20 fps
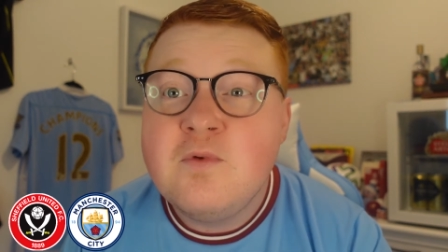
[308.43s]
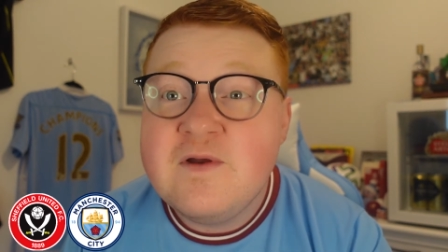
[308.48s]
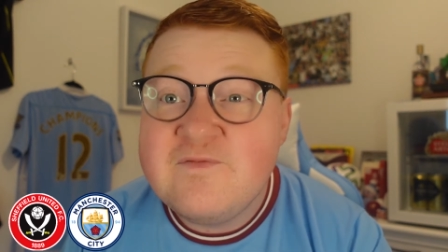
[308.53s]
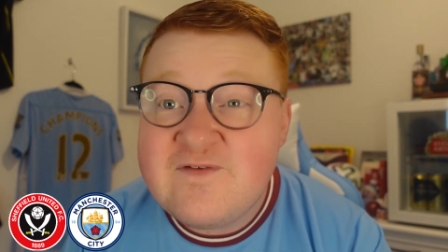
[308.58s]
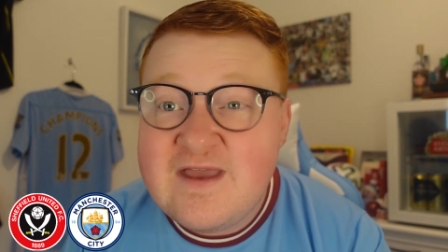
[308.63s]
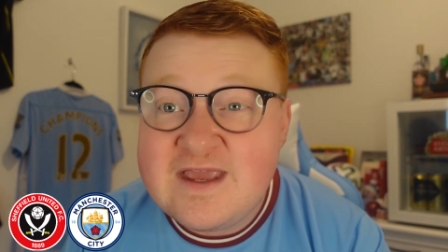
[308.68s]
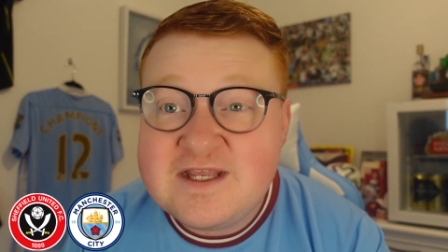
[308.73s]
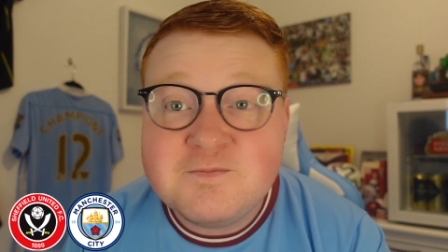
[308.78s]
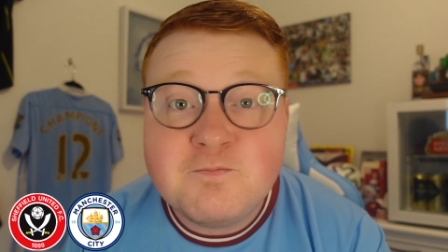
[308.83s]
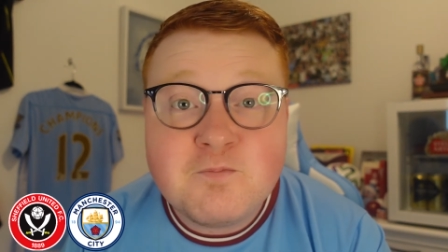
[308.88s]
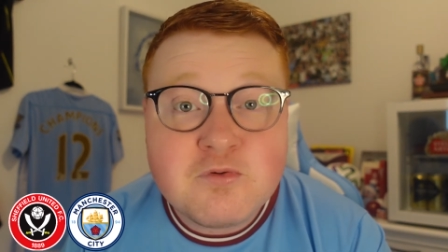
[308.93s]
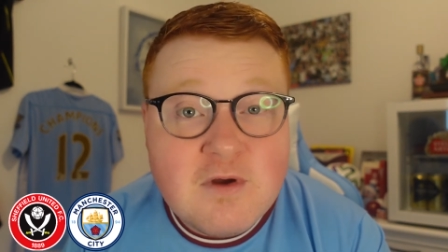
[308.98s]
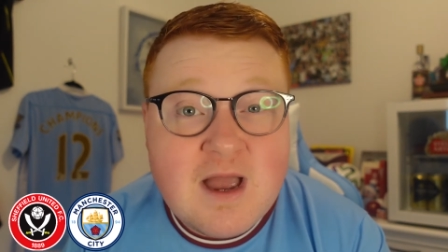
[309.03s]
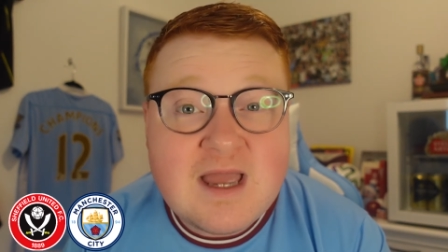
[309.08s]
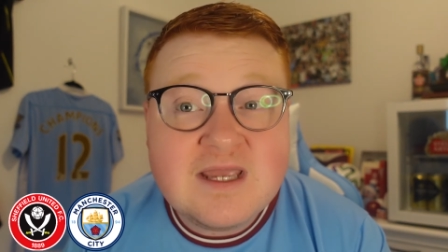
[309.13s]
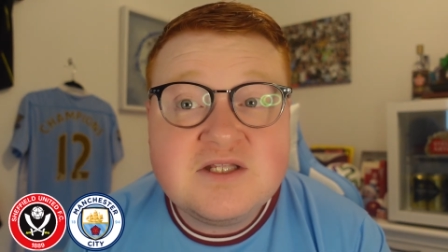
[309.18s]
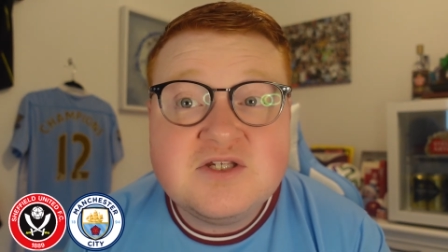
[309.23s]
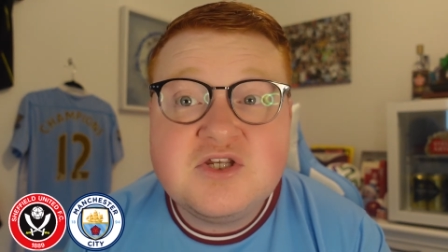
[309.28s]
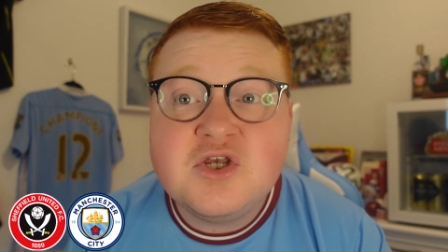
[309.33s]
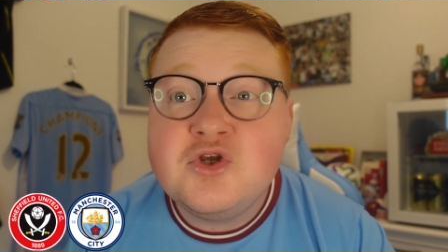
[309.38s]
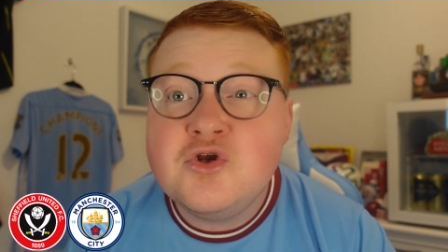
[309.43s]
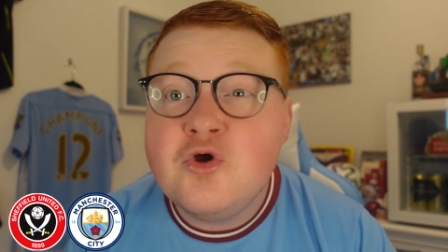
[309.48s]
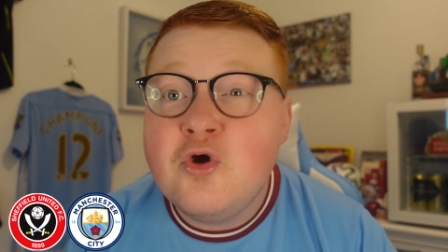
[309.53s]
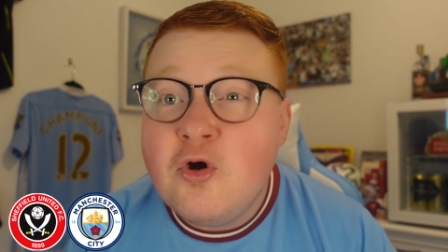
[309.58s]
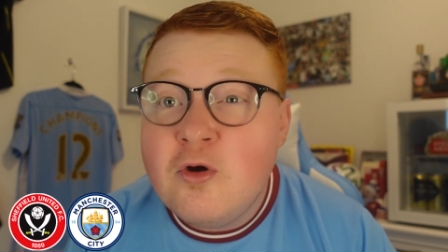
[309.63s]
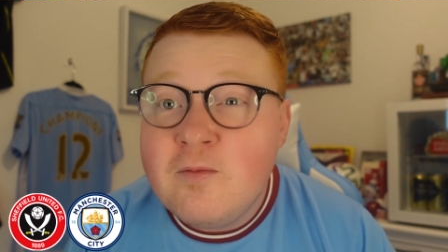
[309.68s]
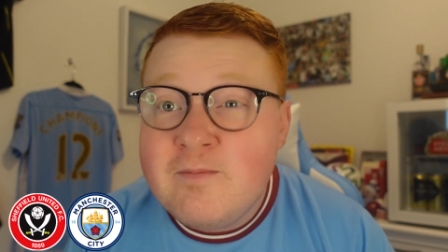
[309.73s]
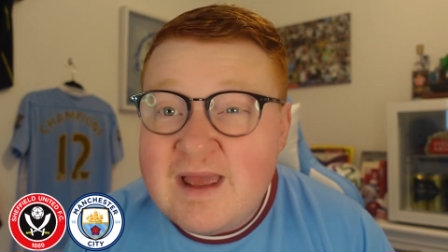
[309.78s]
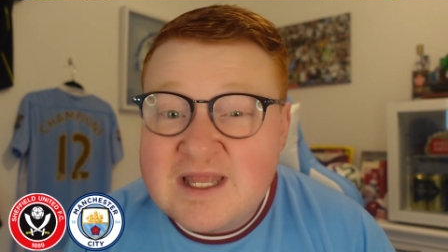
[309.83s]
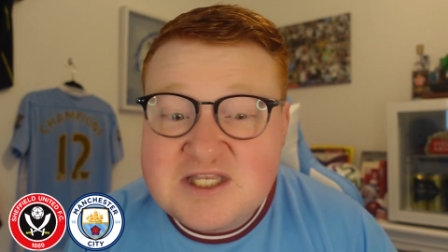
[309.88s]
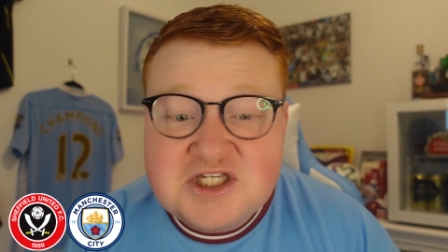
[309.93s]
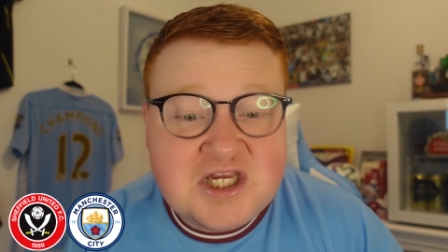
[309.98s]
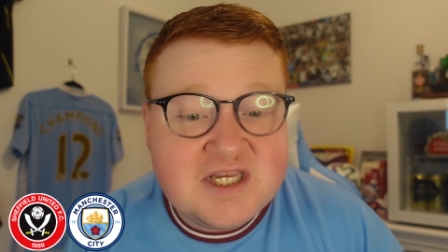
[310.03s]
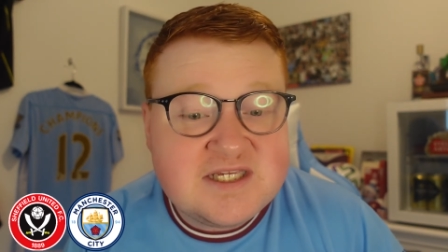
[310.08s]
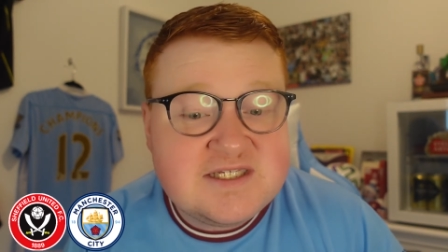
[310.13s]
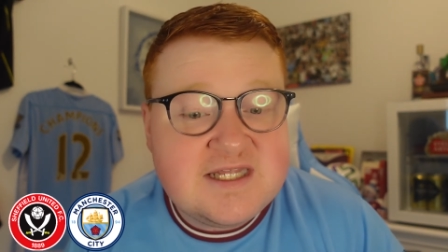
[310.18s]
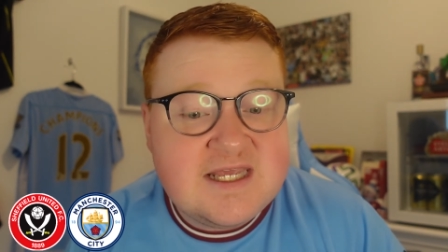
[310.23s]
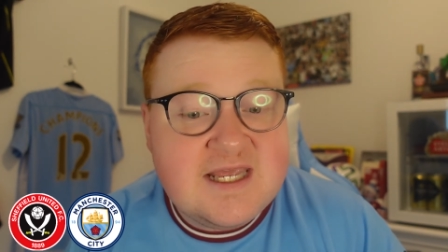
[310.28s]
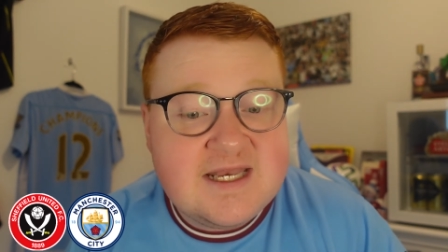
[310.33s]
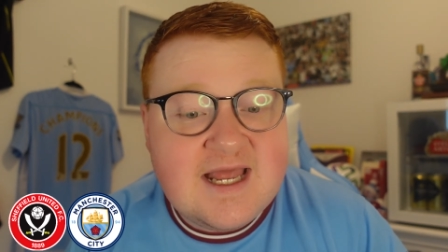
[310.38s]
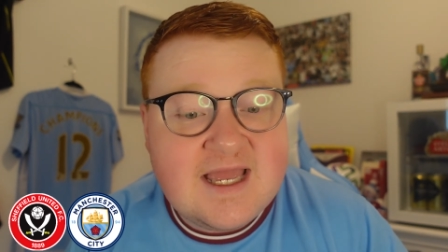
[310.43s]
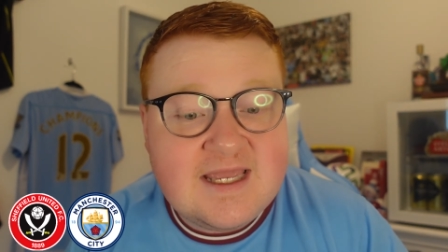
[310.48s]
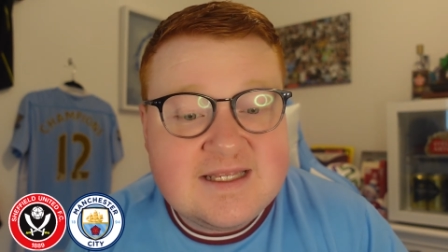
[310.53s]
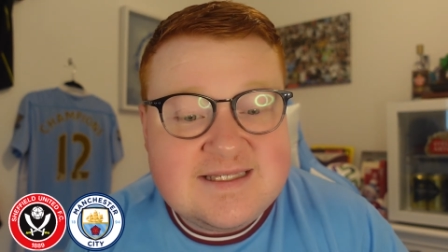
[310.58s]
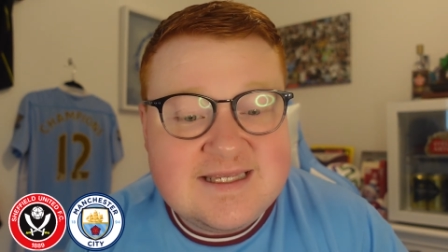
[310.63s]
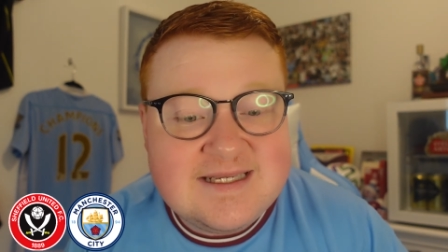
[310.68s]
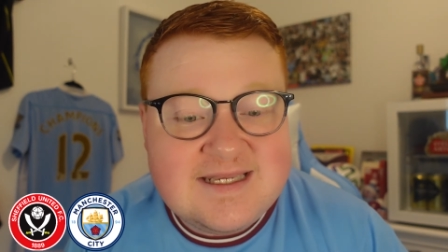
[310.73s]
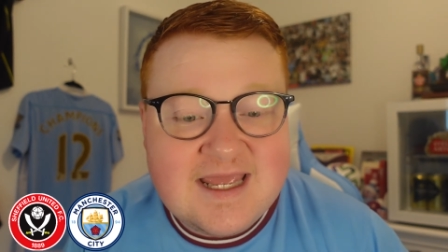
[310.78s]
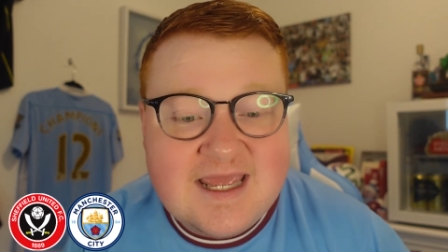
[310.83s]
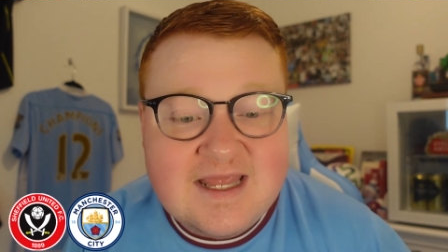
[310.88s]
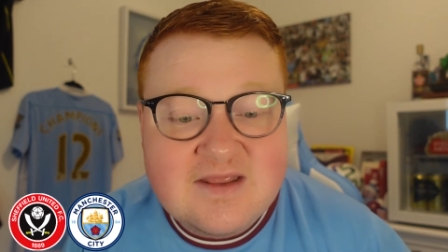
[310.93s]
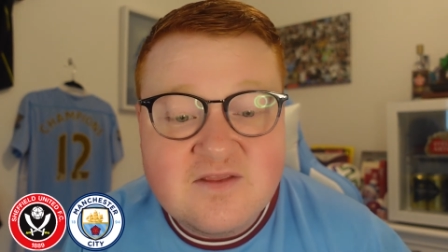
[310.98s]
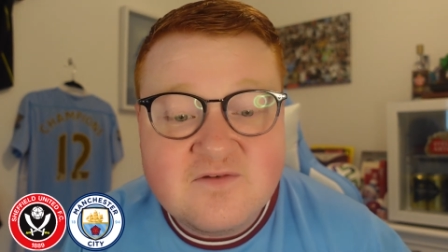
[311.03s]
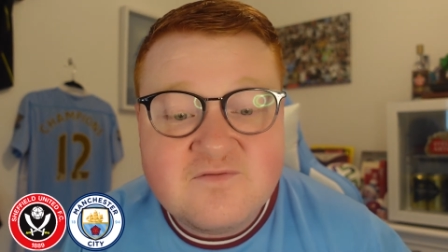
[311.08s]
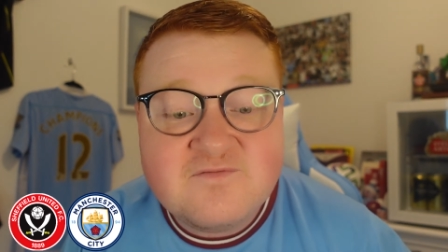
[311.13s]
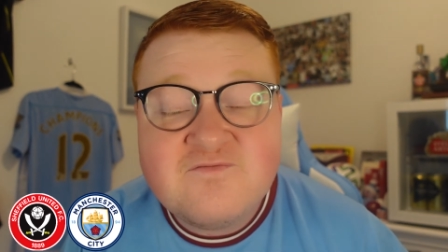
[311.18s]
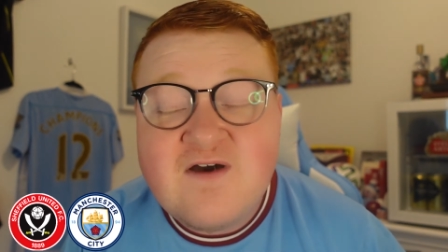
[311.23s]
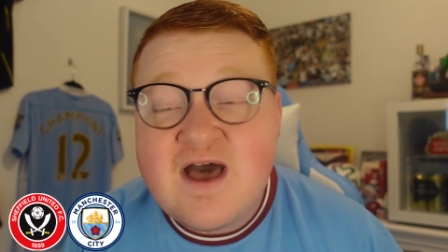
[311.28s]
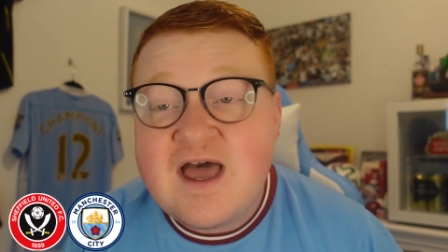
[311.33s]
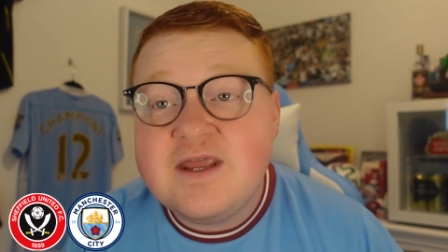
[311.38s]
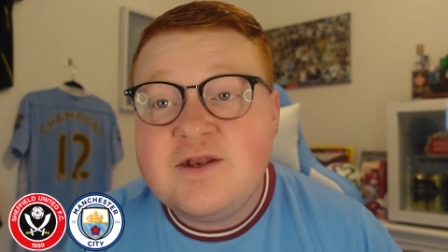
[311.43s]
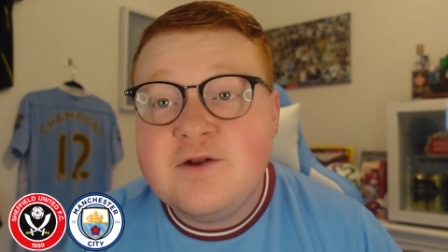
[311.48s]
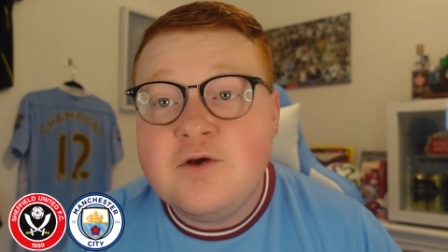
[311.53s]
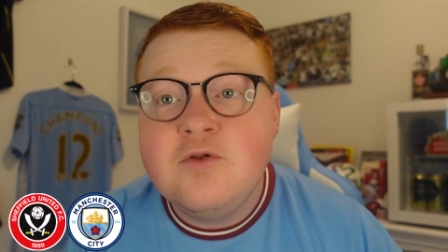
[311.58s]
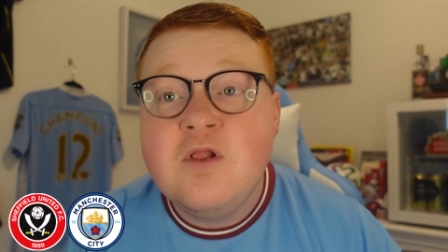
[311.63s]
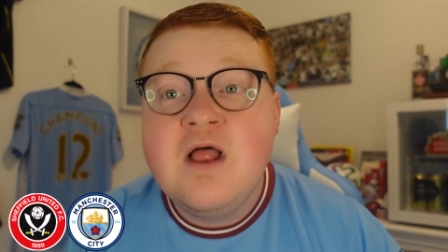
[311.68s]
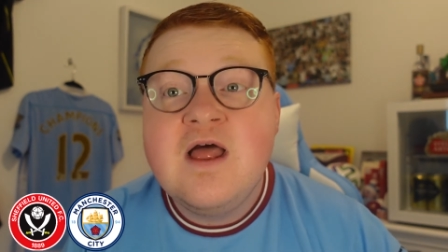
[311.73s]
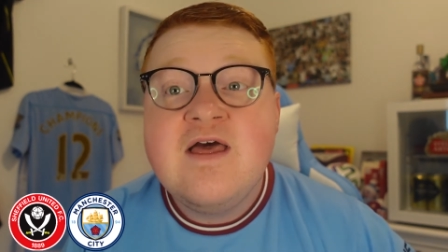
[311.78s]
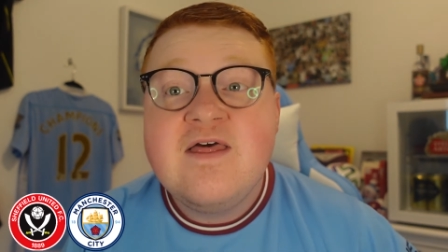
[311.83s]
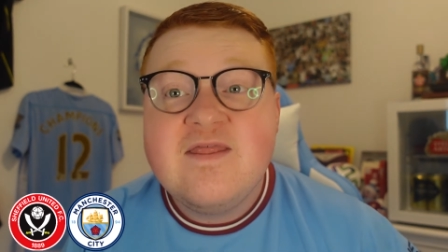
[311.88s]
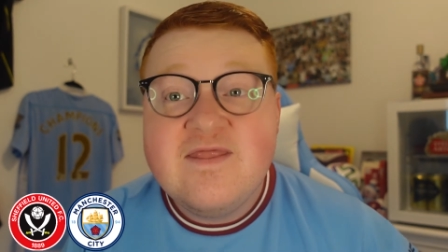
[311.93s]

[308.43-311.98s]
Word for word: We face Brighton or Manchester United in the final.